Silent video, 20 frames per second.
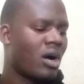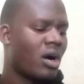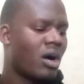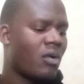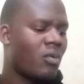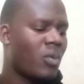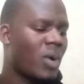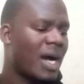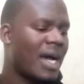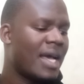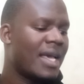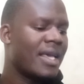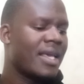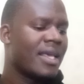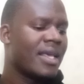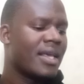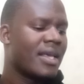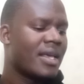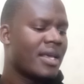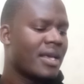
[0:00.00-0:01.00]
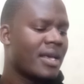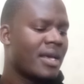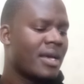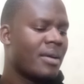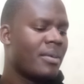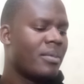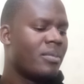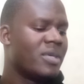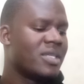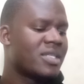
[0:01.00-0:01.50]
why
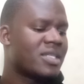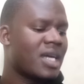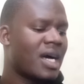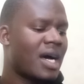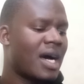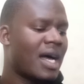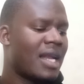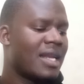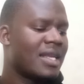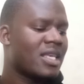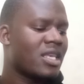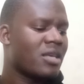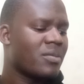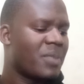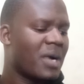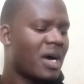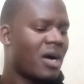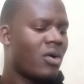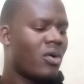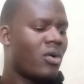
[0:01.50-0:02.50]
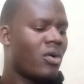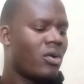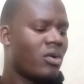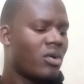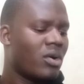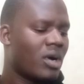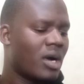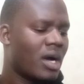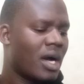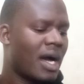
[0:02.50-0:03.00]
Mr. Ali Kibao
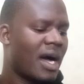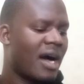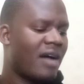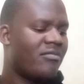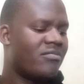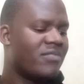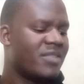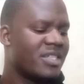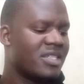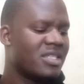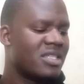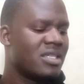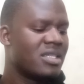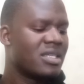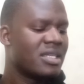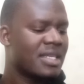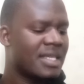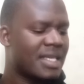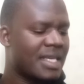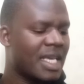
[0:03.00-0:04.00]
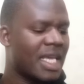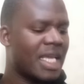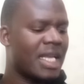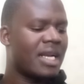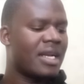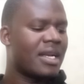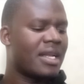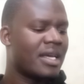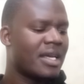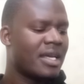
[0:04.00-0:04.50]
have been
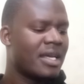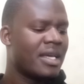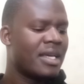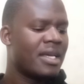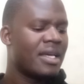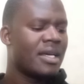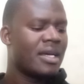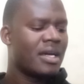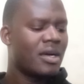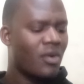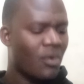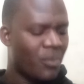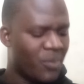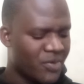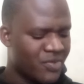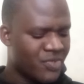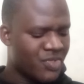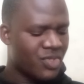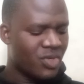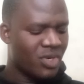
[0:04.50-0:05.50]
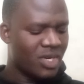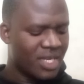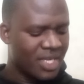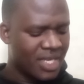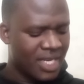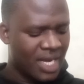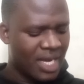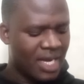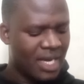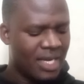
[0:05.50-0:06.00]
killed, opposition
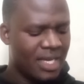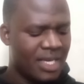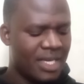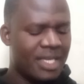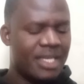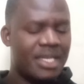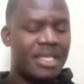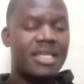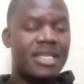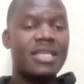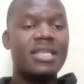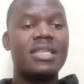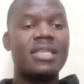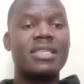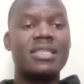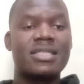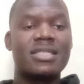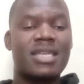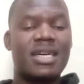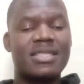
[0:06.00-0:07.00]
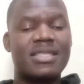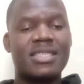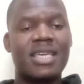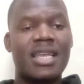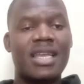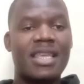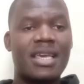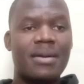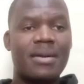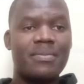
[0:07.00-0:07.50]
leader in
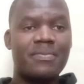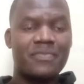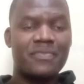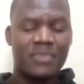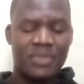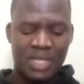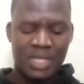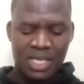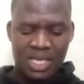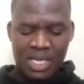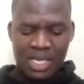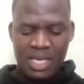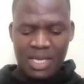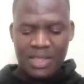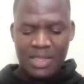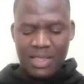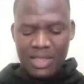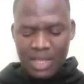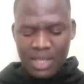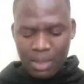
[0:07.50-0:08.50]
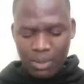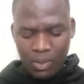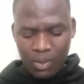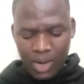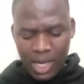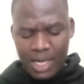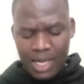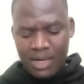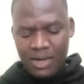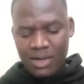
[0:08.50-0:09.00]
Tanzania? Number
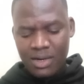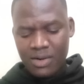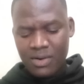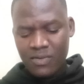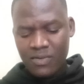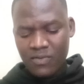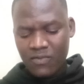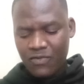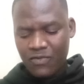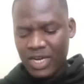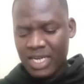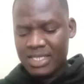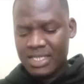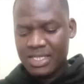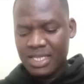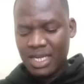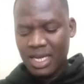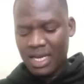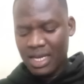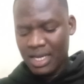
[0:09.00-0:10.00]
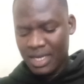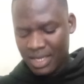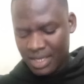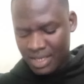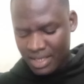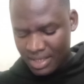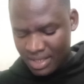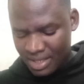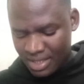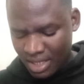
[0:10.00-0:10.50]
one, factor
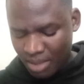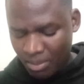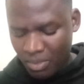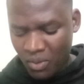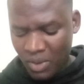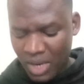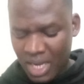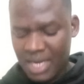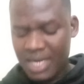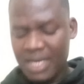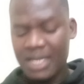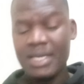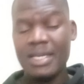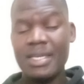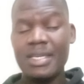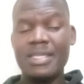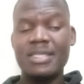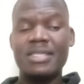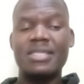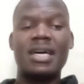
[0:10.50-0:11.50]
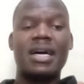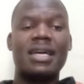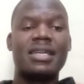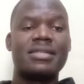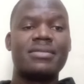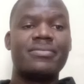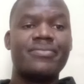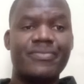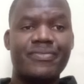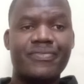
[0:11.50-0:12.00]
number one is that